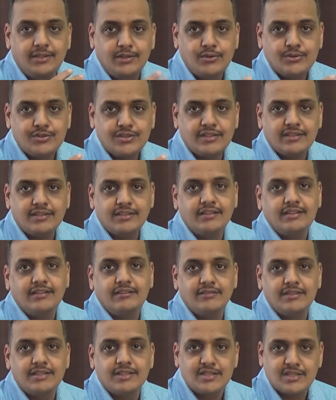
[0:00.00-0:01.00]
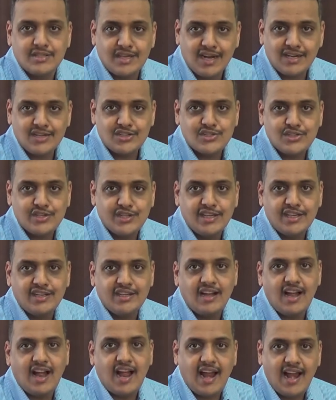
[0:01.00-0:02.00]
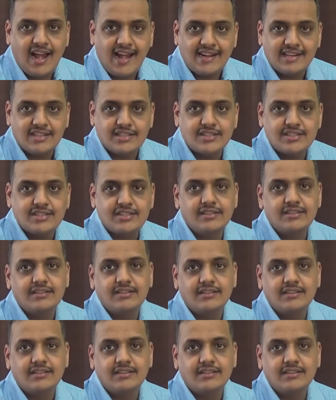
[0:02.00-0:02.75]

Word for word: user will start seeing ads